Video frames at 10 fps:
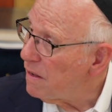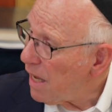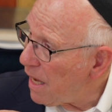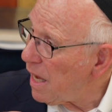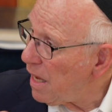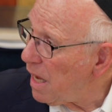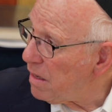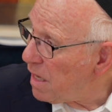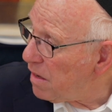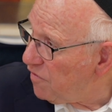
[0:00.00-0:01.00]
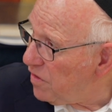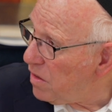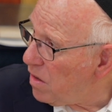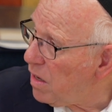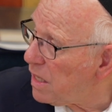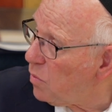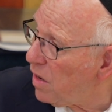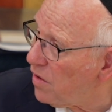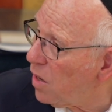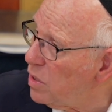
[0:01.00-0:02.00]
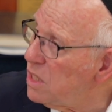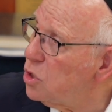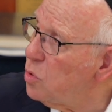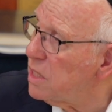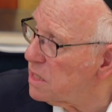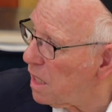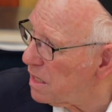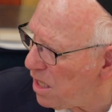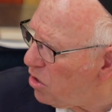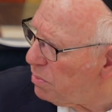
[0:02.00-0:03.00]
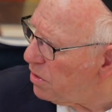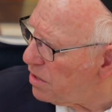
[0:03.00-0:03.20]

I feel God. I wouldn't do these terrible